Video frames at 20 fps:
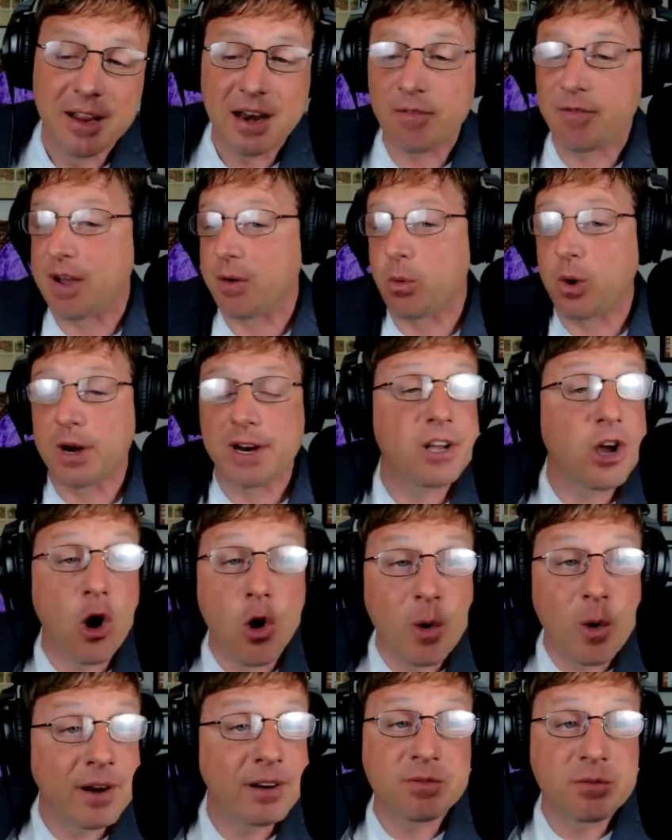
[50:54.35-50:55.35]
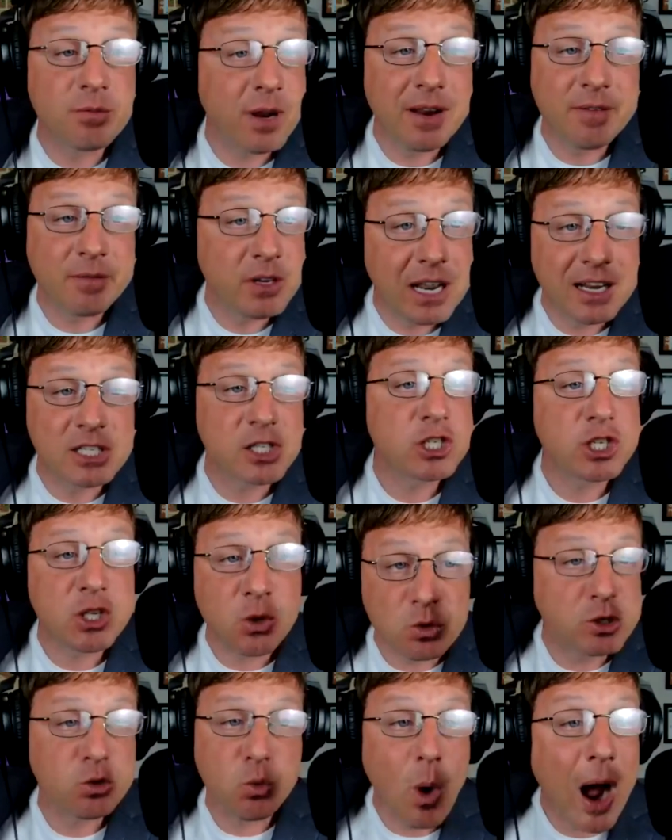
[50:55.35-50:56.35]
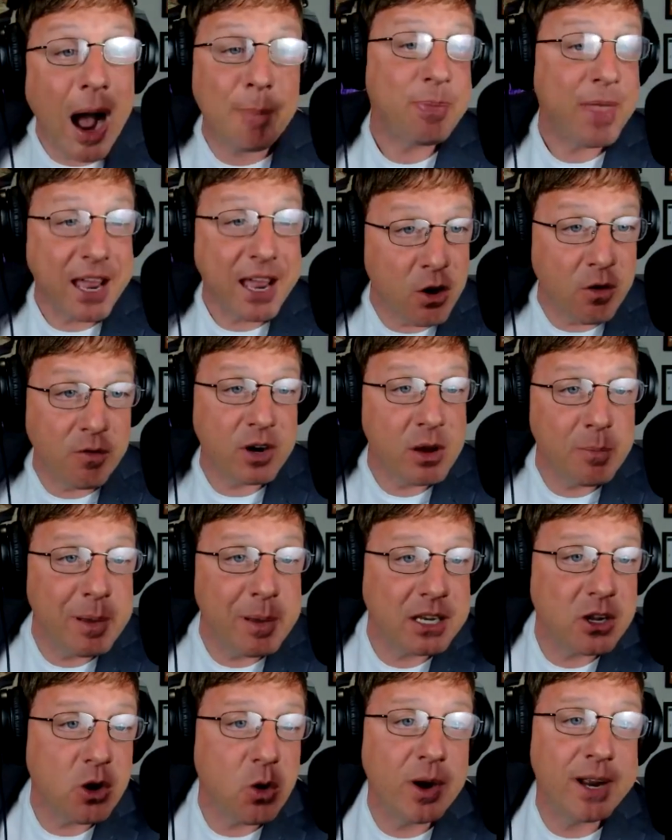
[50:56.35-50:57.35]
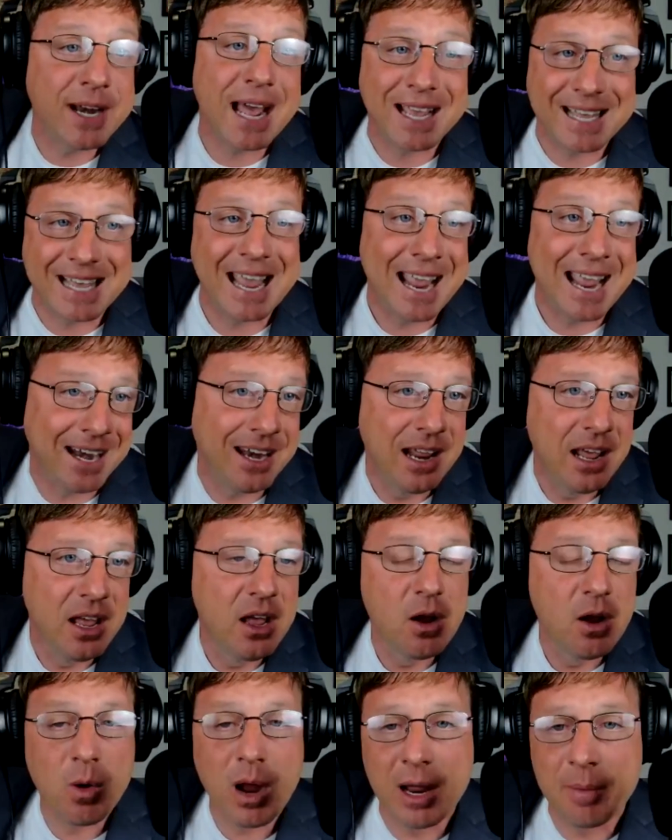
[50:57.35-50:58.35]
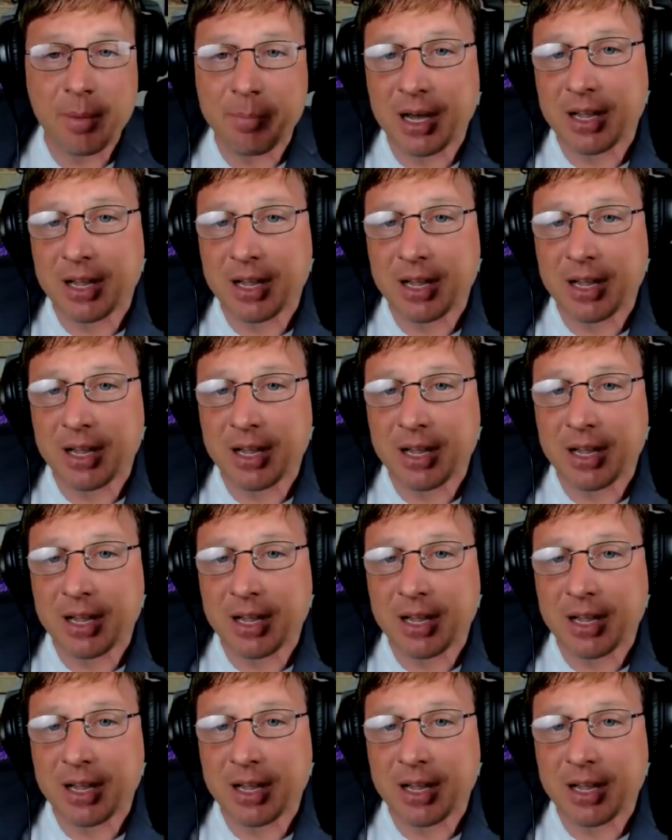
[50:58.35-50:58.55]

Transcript: If I want to go and, and and swap that over to Bitcoin, I can, right?